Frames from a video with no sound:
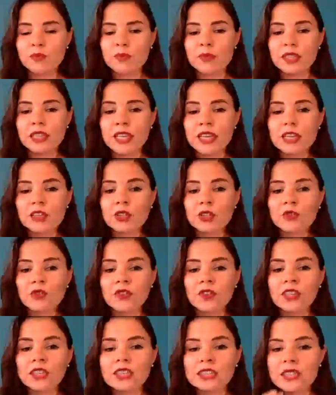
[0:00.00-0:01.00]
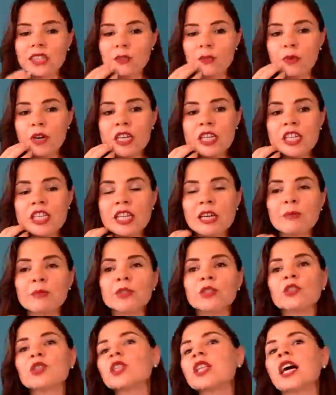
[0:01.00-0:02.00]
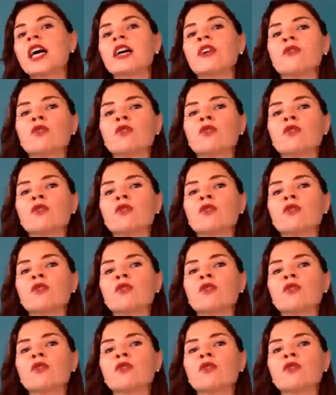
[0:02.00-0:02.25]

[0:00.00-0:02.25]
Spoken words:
like a lot of things start breaking up in your life.